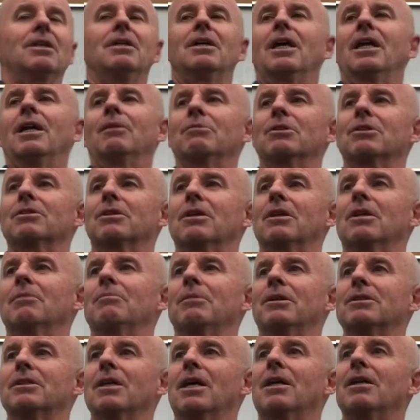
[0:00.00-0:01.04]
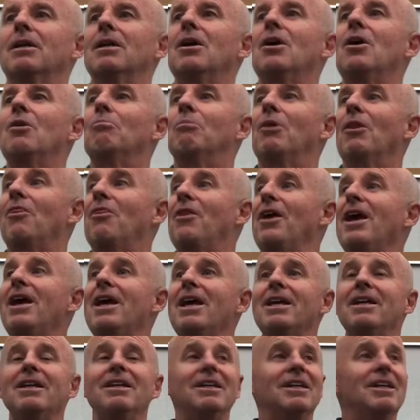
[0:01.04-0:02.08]
and I'm just caring about that. But
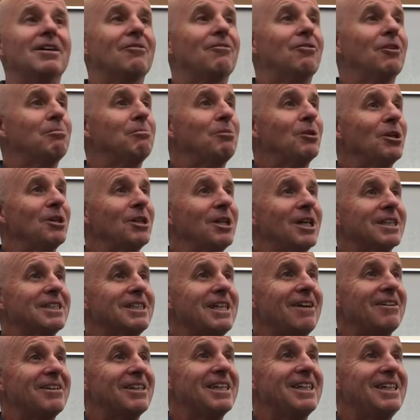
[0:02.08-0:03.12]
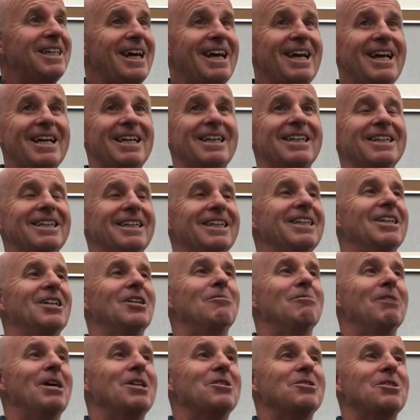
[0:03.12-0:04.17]
then football lucked out again in an
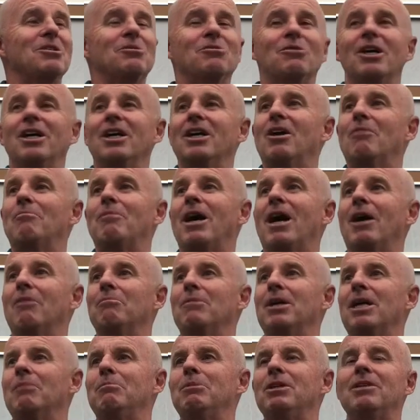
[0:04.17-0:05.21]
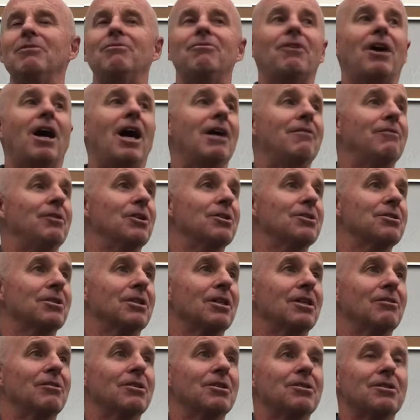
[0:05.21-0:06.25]
amazing way about maybe 5 years
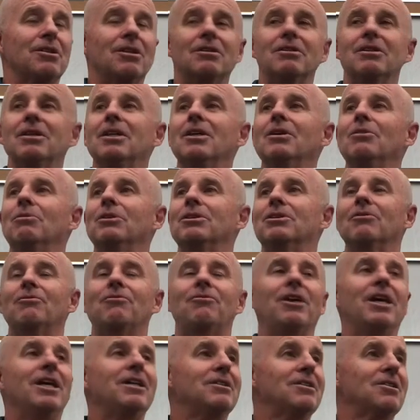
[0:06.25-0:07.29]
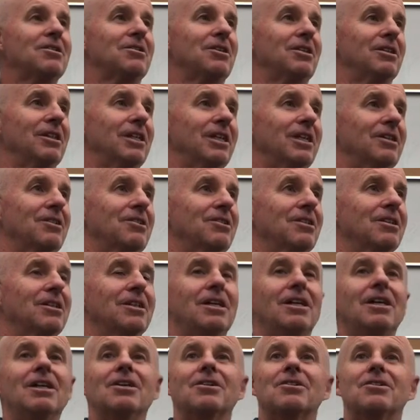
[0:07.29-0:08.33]
ago or so with the fantasy leagues.
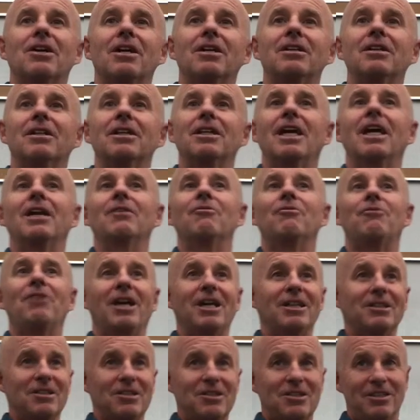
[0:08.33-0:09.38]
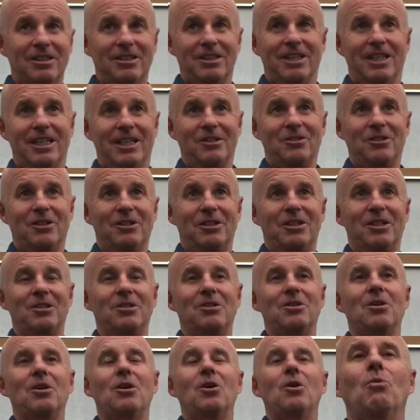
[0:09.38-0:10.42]
Suddenly, and fantasy leagues are
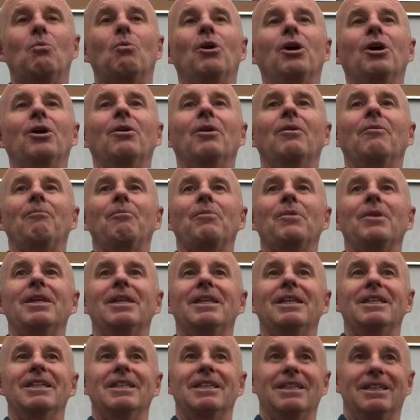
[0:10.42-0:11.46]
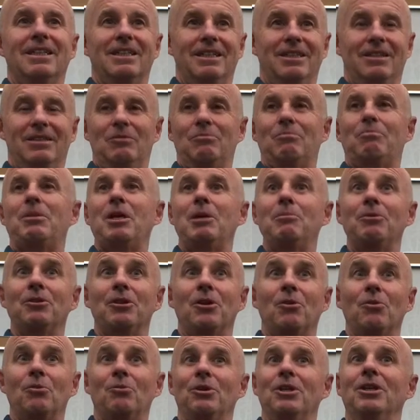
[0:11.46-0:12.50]
these where people
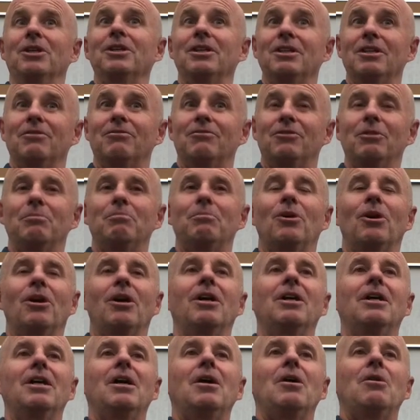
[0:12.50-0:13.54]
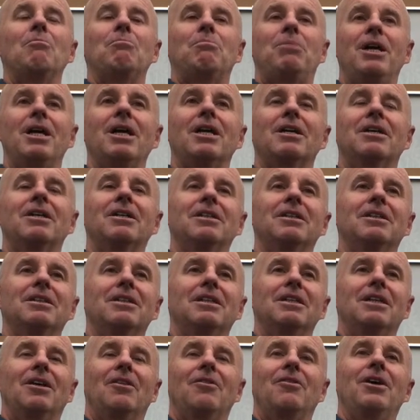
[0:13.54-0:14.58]
that are really into football pick
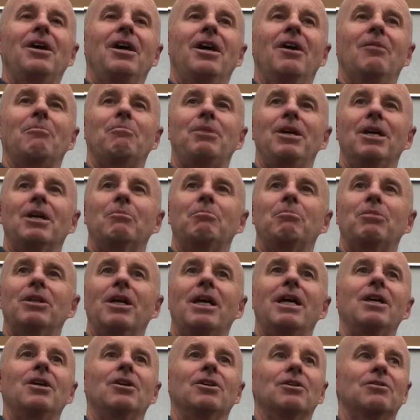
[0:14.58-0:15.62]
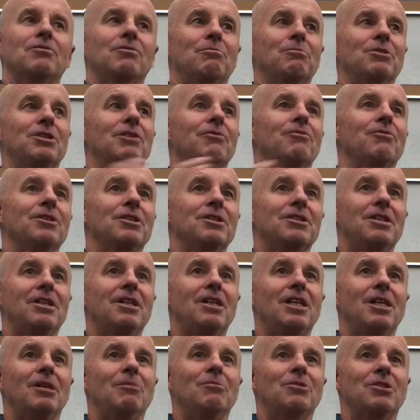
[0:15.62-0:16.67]
players from different
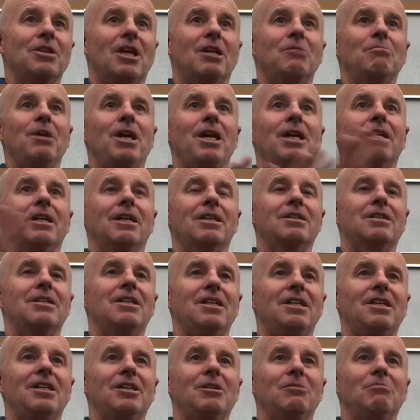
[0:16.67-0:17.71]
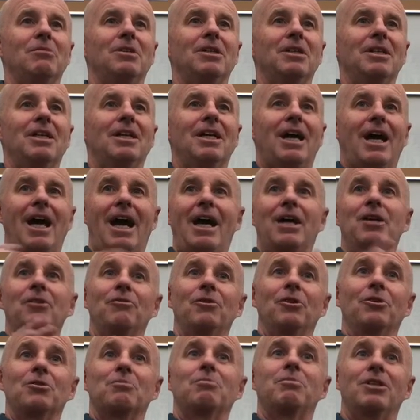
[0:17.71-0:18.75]
teams and make a team out of
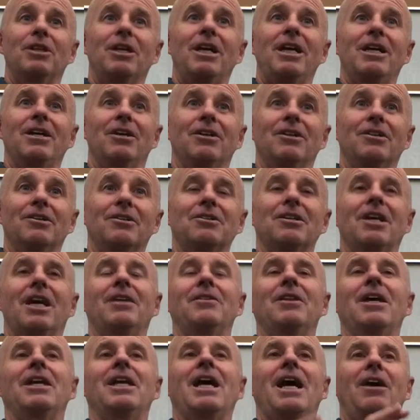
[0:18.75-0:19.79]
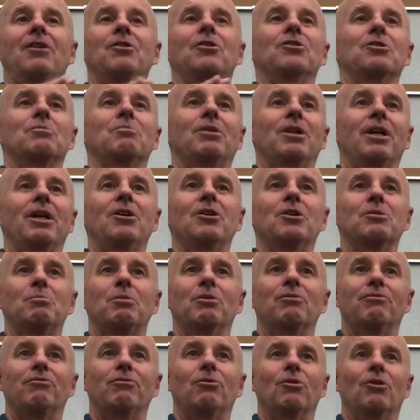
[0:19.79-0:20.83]
those players, and then how those players
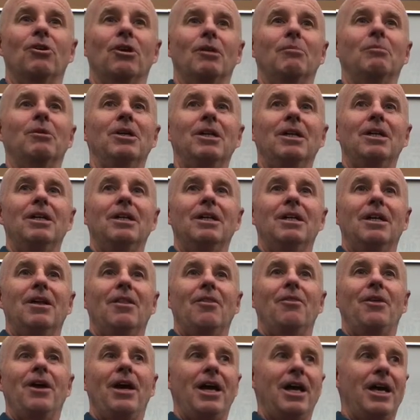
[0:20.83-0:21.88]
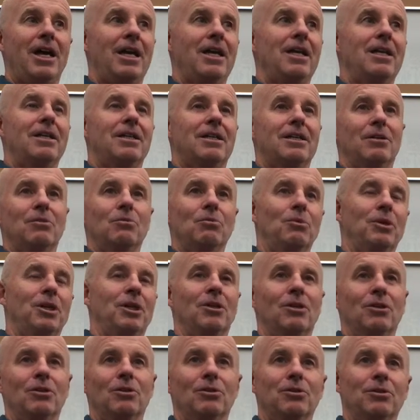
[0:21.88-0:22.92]
perform, they can
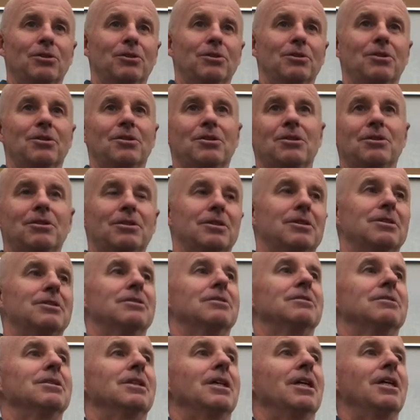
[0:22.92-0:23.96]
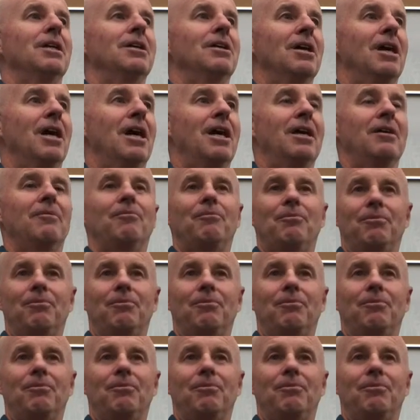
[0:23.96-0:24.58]
win or lose in the